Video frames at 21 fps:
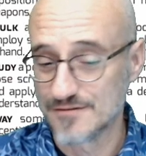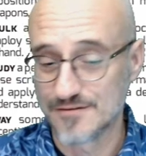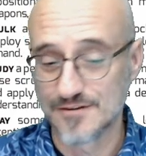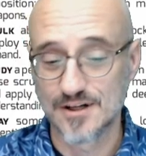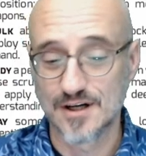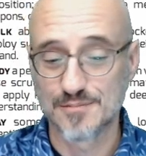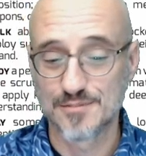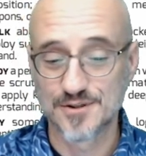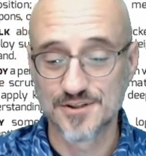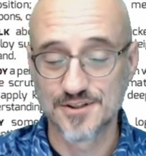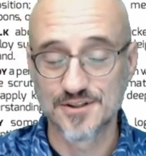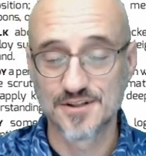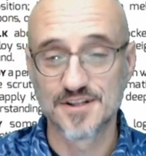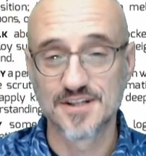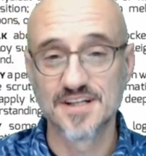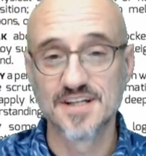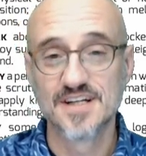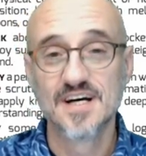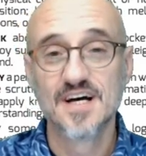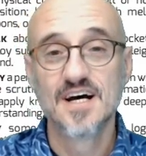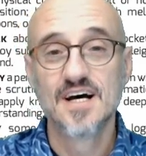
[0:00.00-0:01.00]

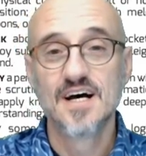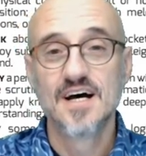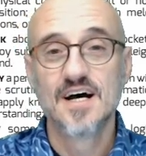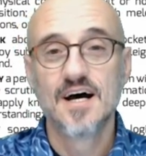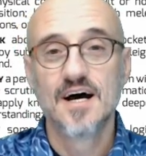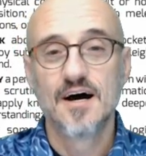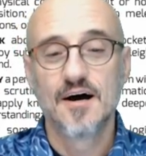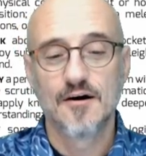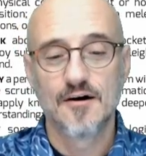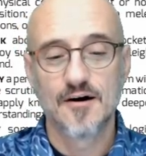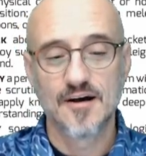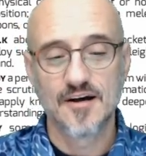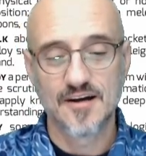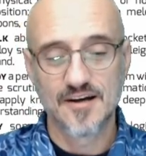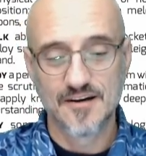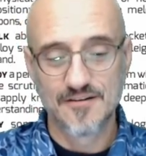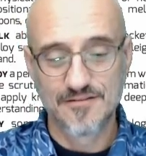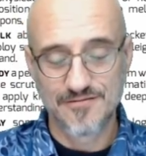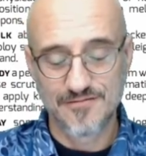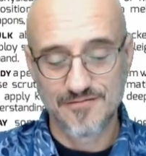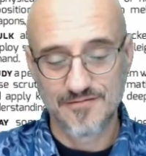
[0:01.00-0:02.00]
opportunity.
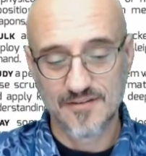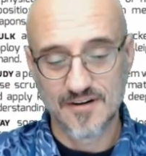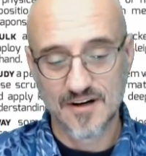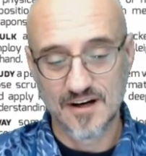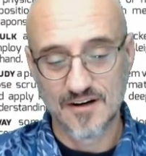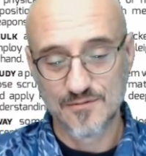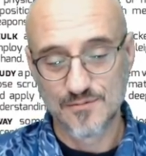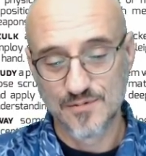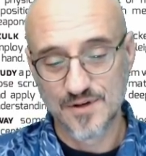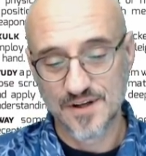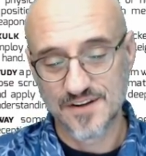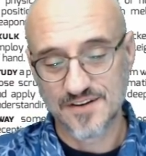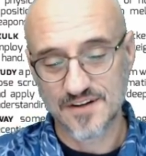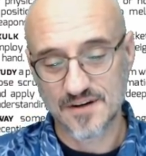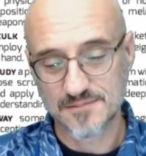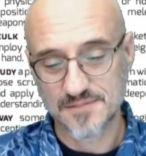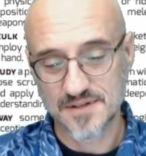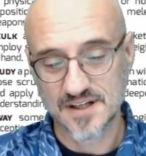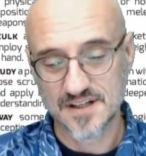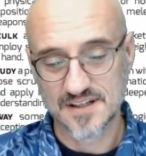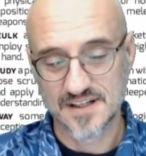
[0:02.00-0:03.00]
If with
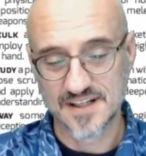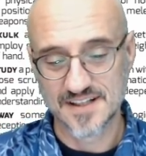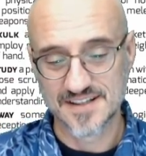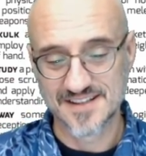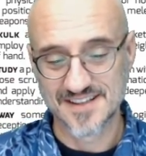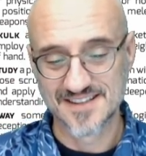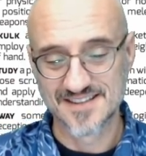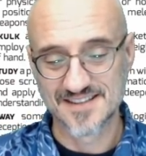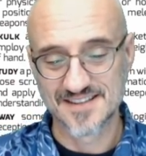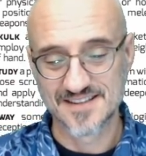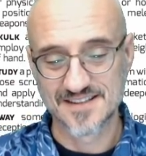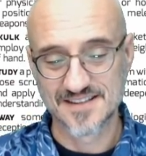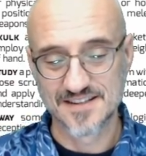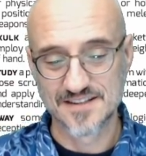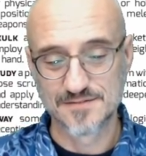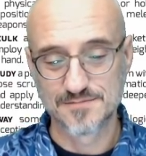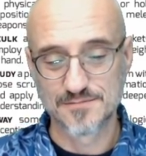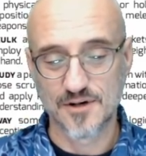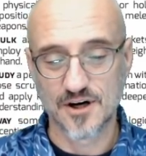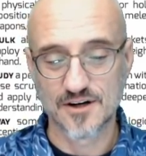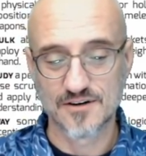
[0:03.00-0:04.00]
something like this in
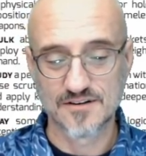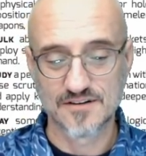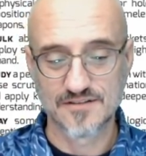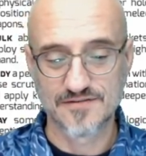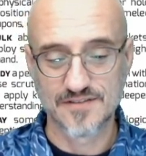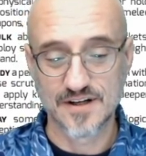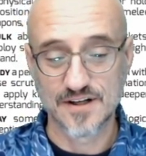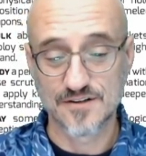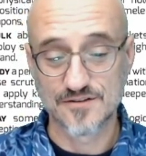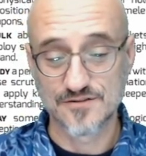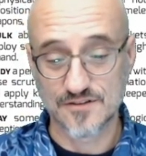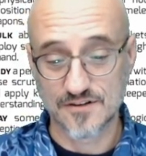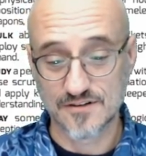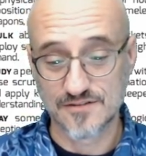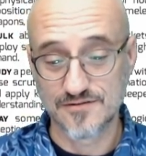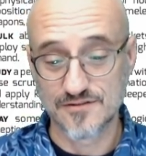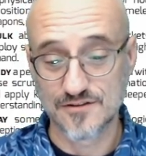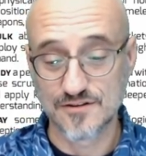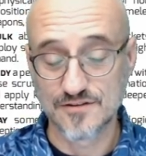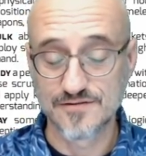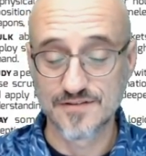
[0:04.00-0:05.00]
these moderate fails or a
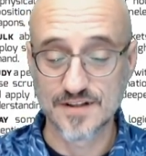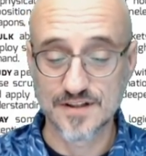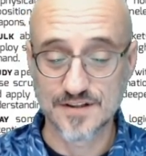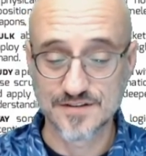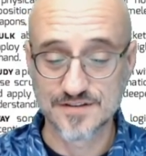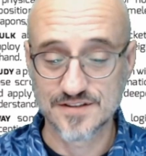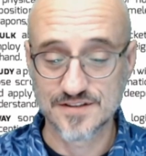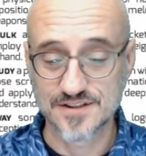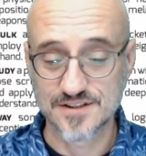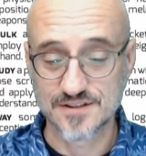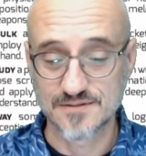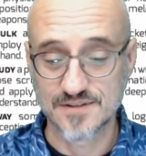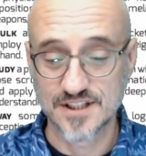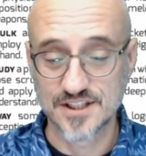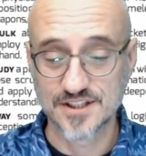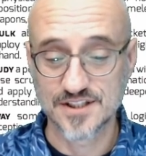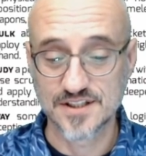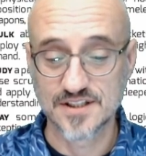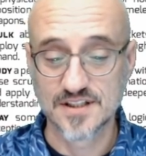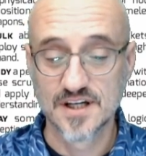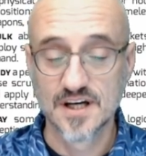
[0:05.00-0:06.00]
full fail
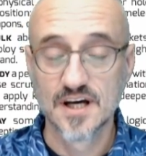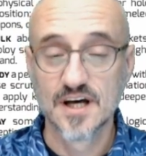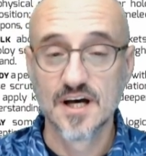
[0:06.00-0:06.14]
situation,